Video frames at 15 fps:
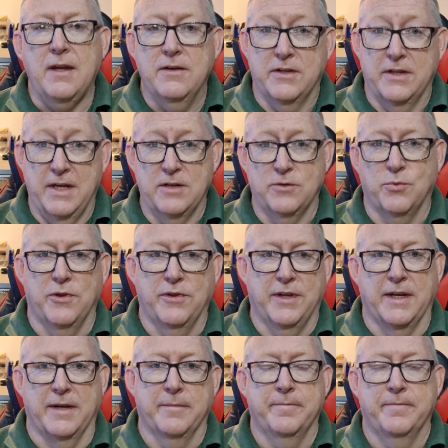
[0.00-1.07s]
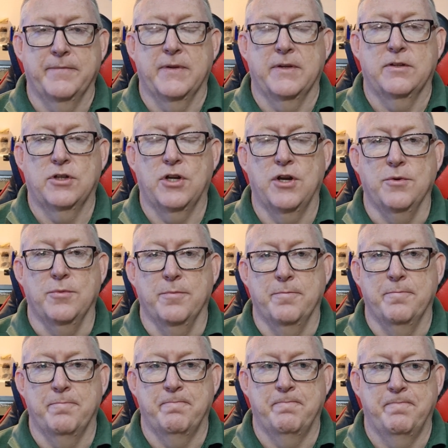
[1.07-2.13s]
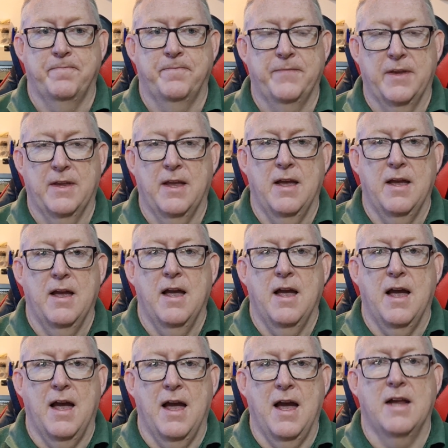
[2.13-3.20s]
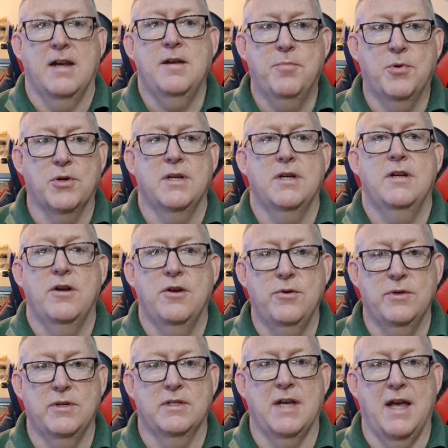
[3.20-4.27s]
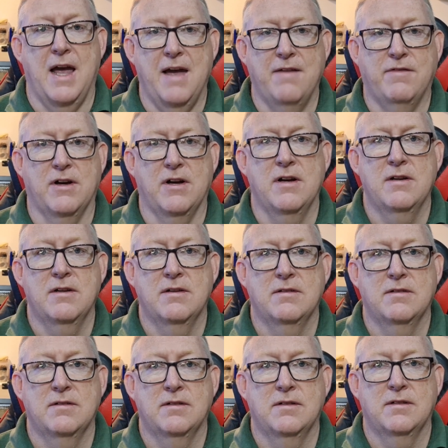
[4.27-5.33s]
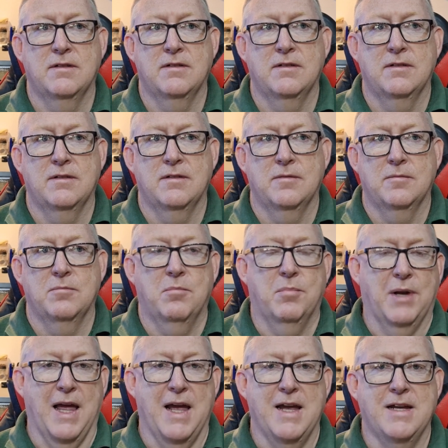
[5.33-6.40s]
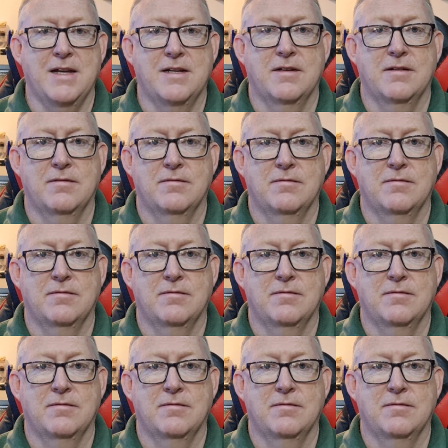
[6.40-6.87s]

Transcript: So there's one thing. Two, anybody who has ever played